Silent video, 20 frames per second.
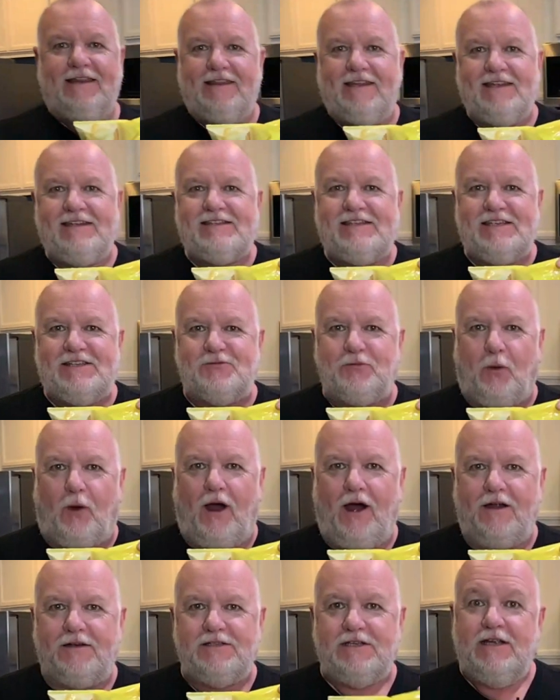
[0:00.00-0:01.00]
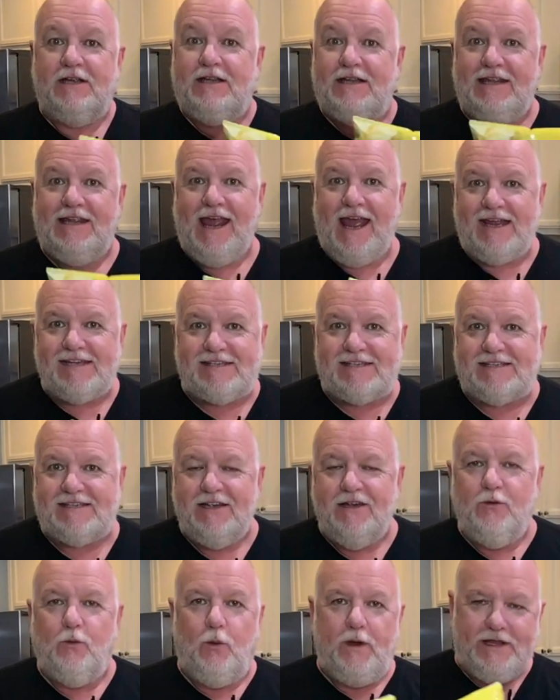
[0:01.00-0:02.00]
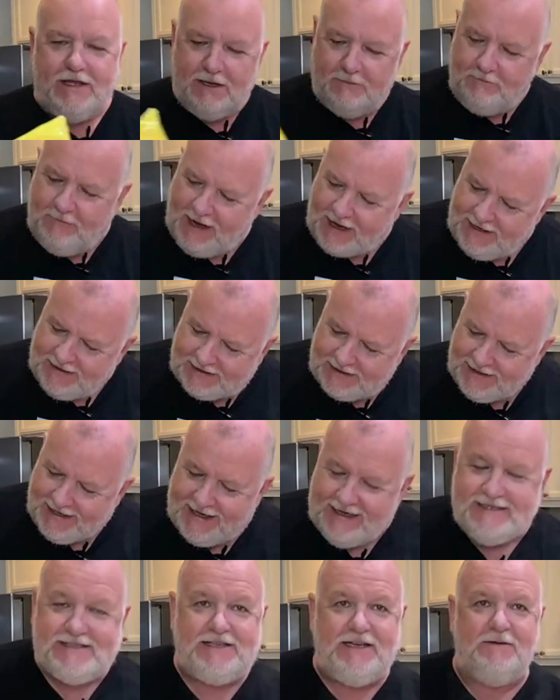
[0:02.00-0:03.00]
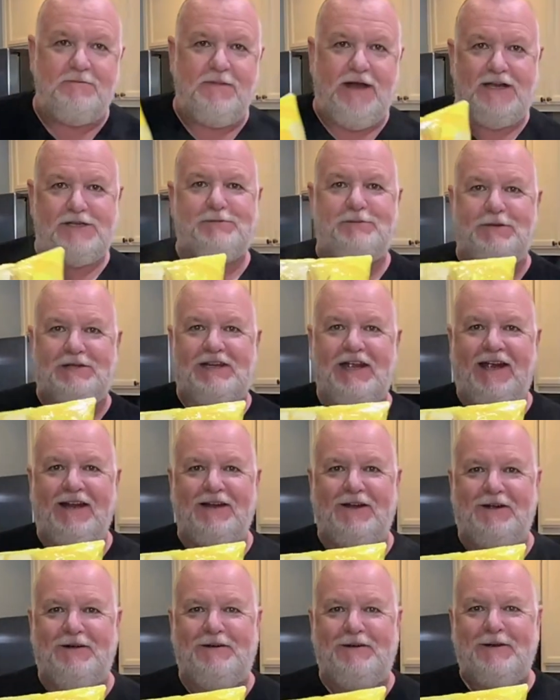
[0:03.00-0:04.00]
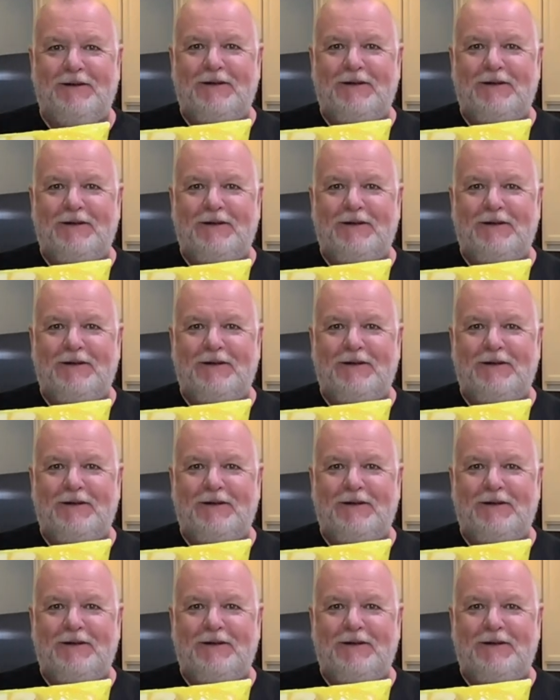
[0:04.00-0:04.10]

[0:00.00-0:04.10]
This is what. Yes, we can make instant mashed potato